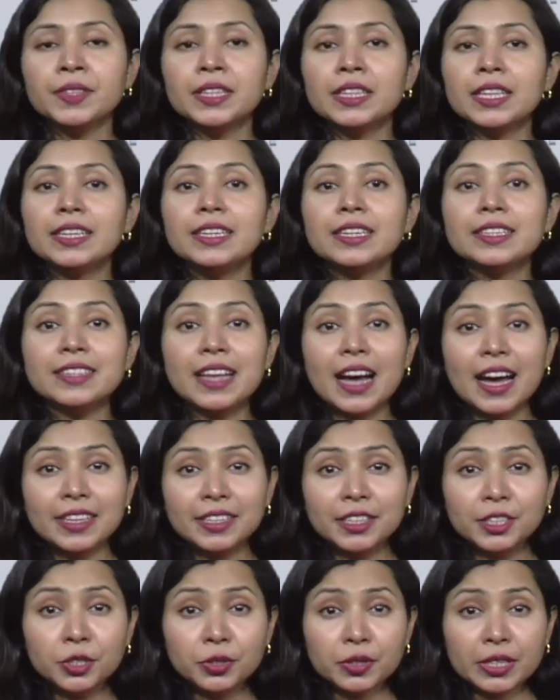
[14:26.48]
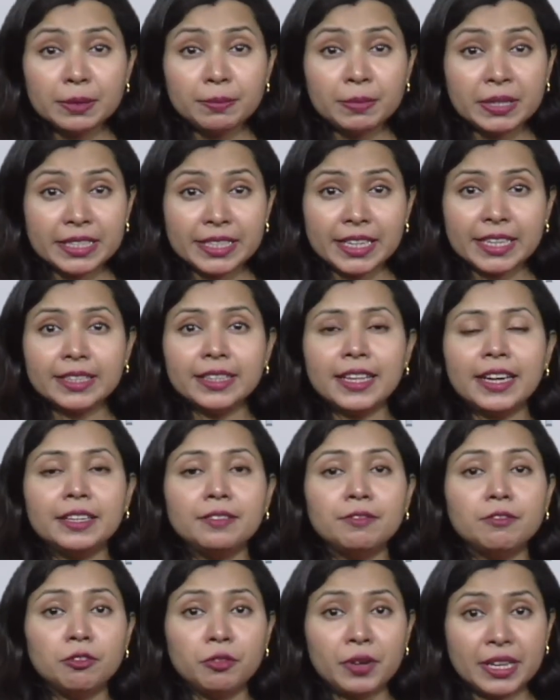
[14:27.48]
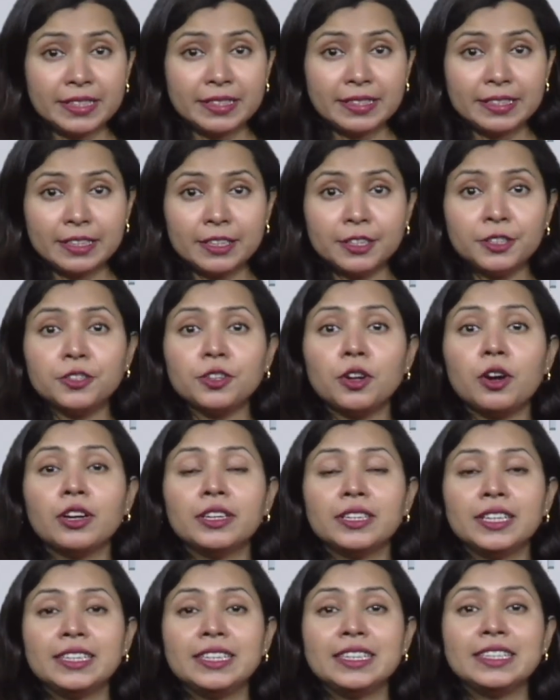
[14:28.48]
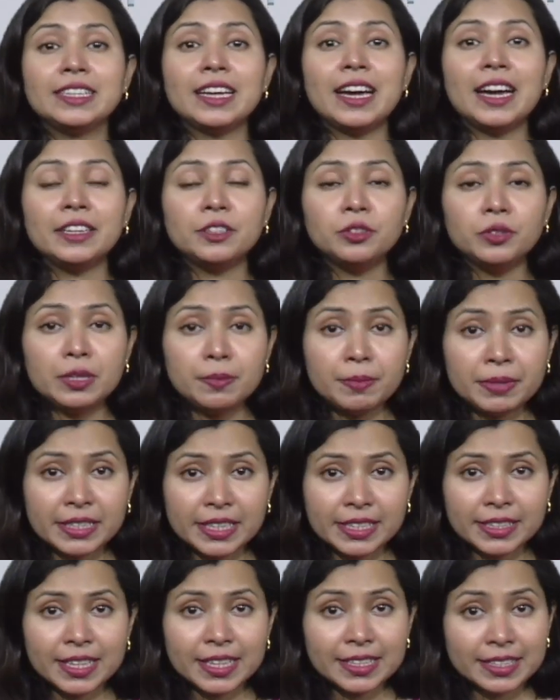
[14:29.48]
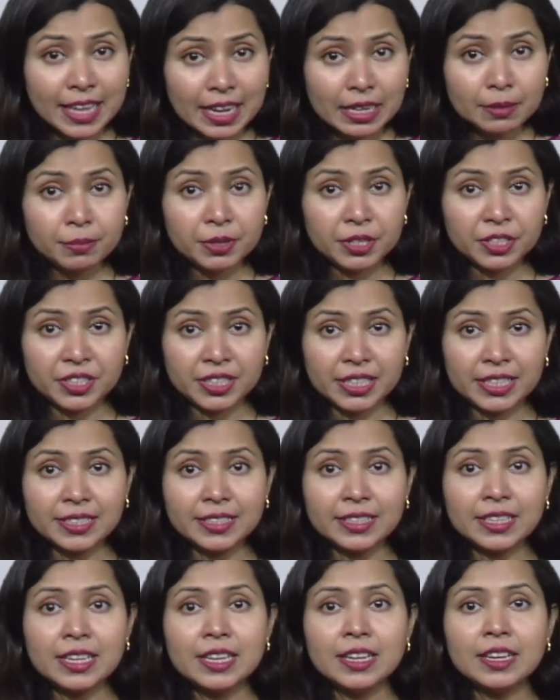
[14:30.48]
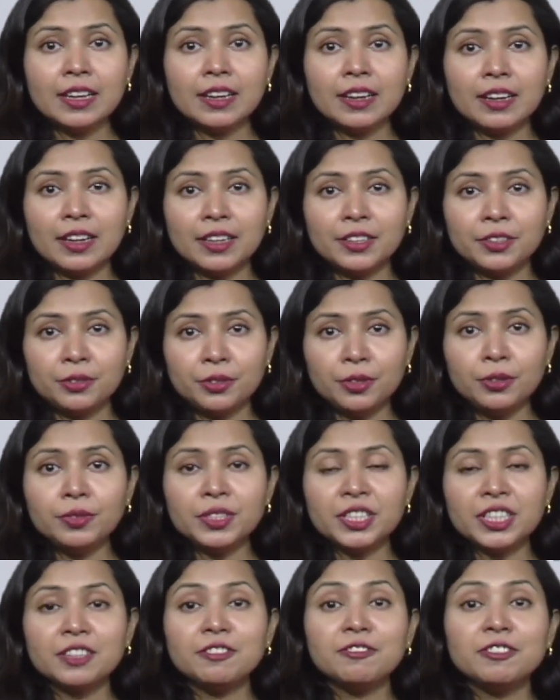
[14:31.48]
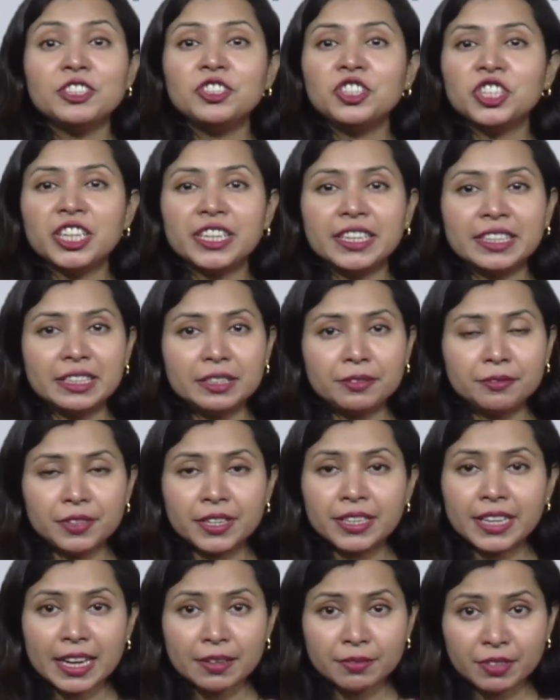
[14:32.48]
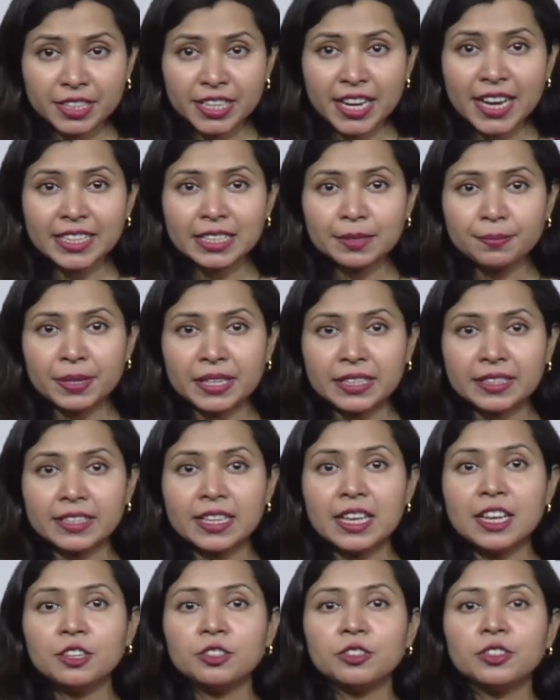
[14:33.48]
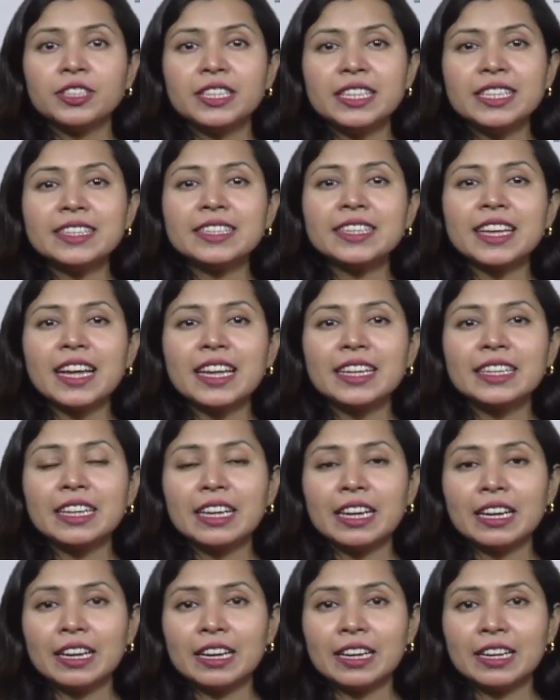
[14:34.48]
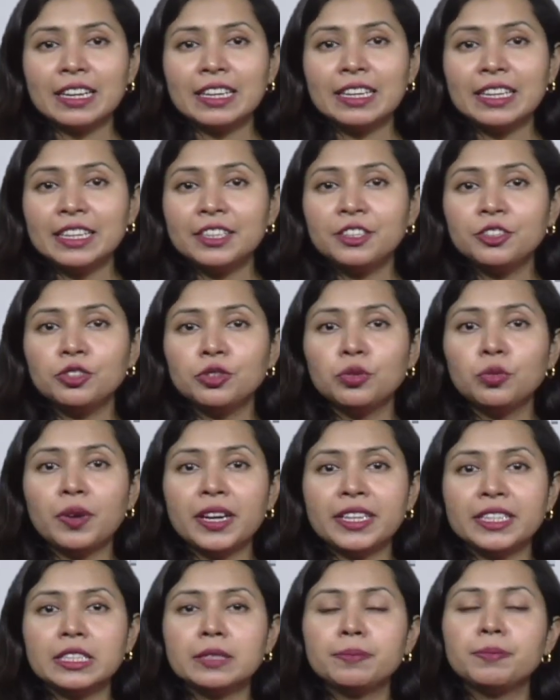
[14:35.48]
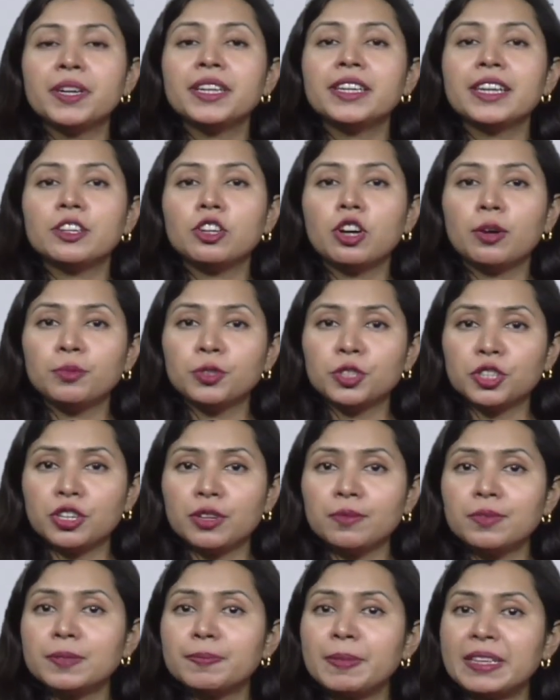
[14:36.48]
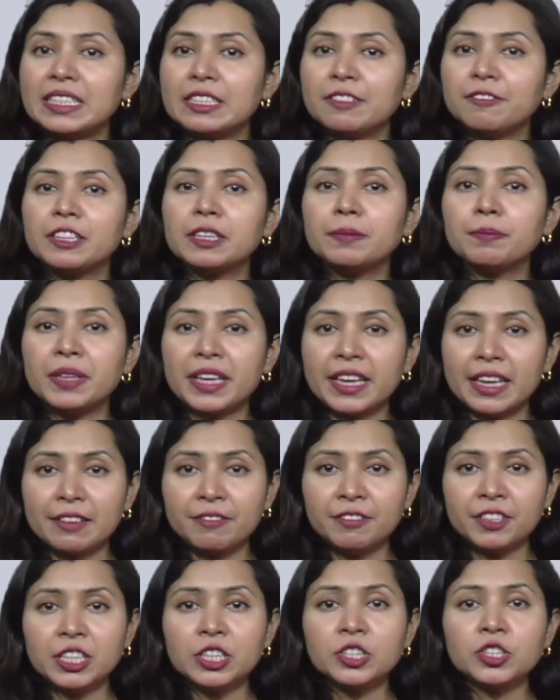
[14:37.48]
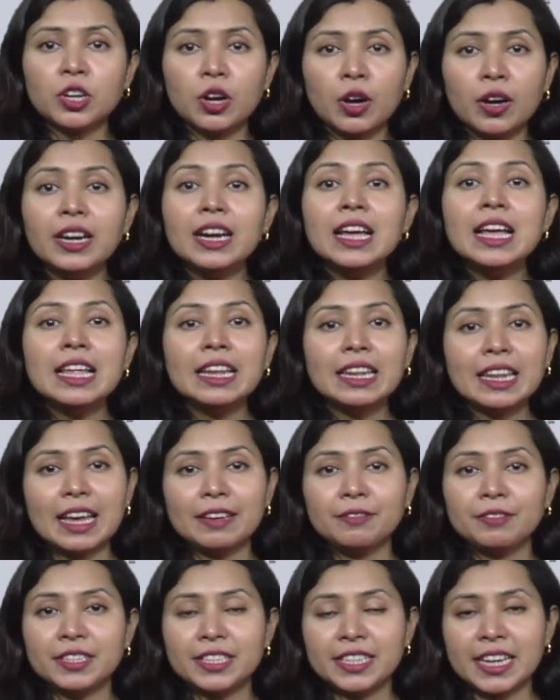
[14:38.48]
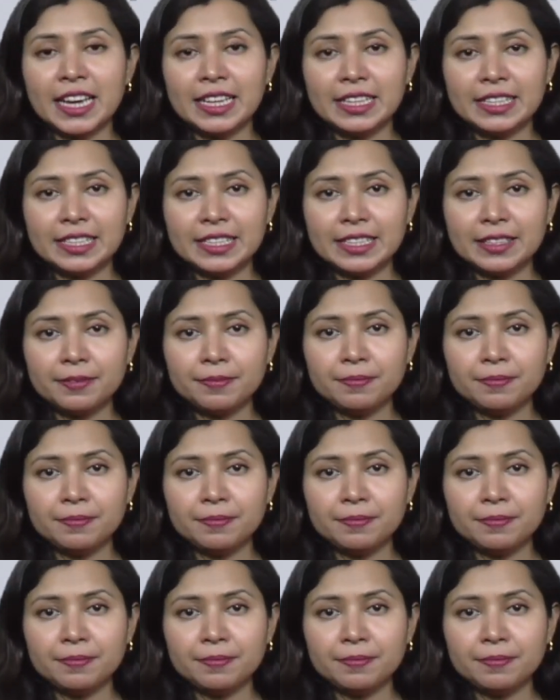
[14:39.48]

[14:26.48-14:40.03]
The desire to imitate the influencers or the desire to imitate the celebrities which are featured in different advertisements. So these can lead to widespread adoption of specific behaviors or lifestyles.